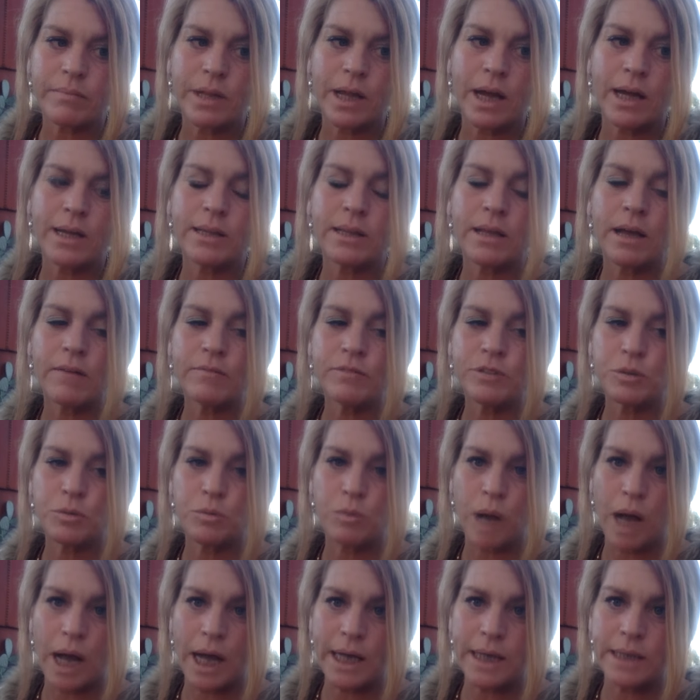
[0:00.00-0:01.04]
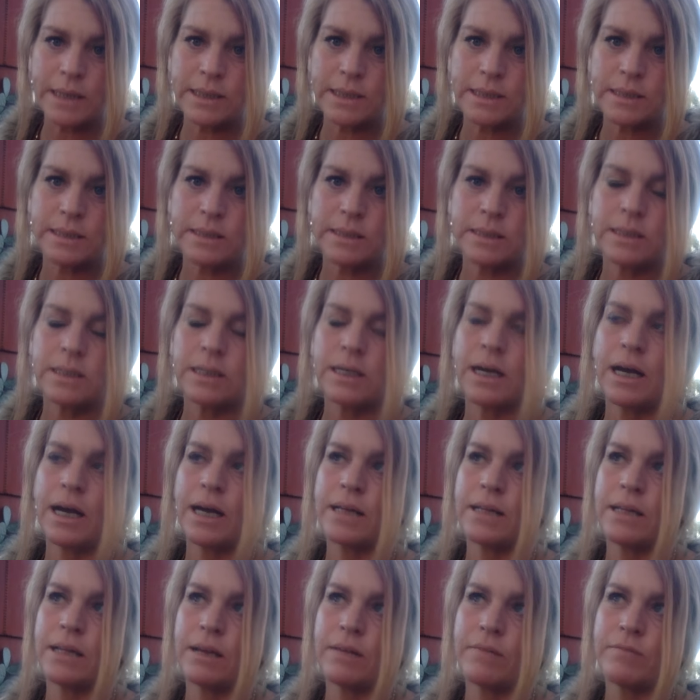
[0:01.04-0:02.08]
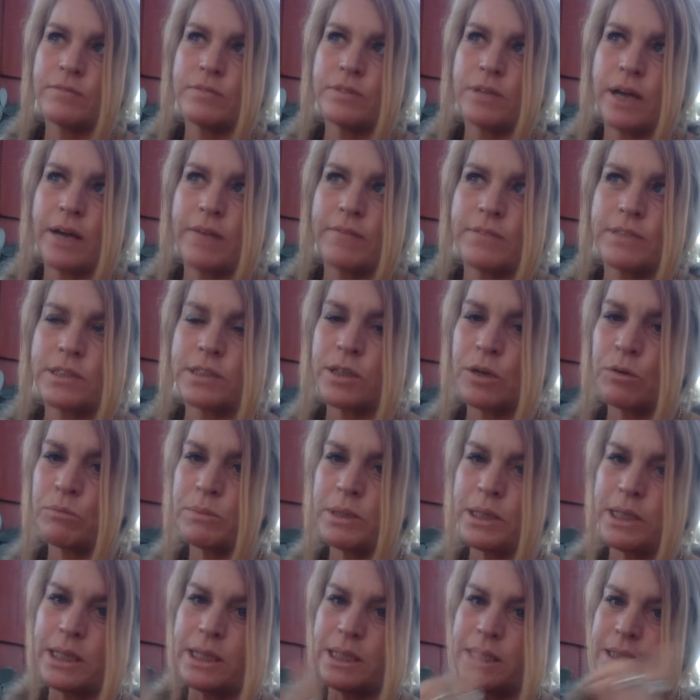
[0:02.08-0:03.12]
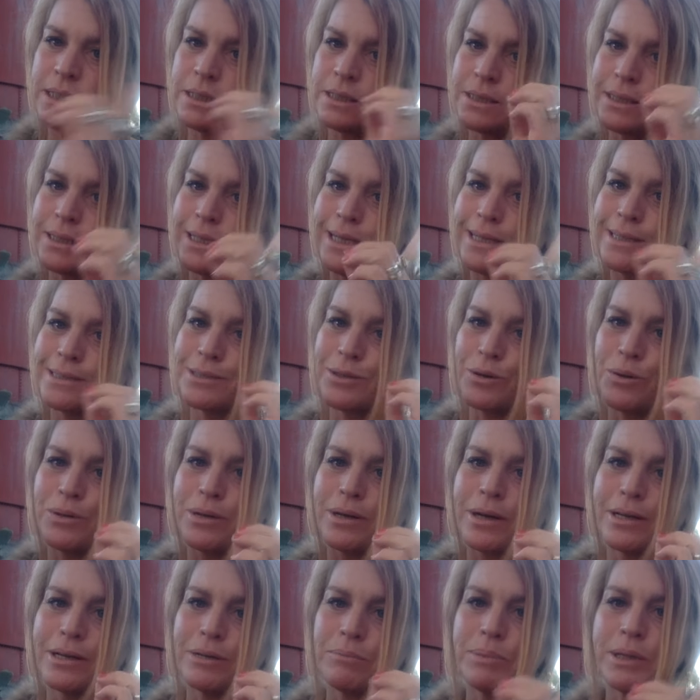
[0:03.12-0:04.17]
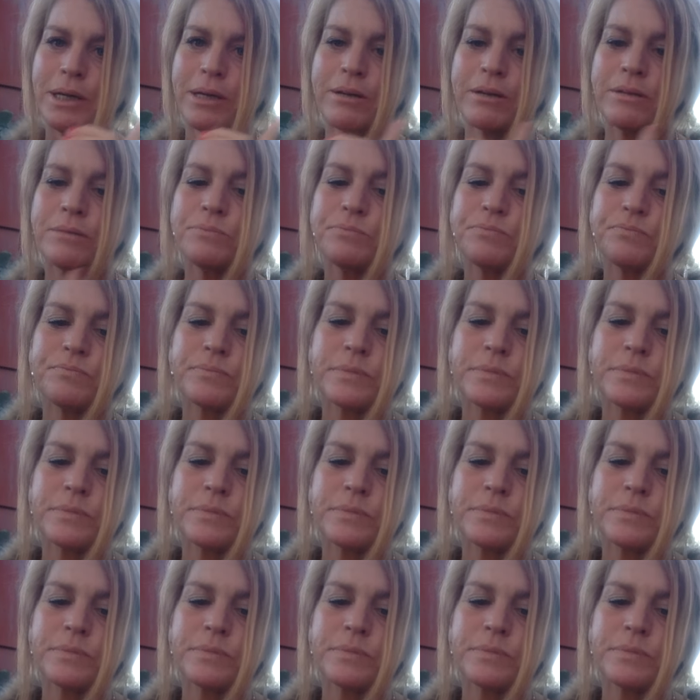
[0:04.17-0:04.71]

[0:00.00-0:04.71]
I love to write. I loved, I have so many things going on up here.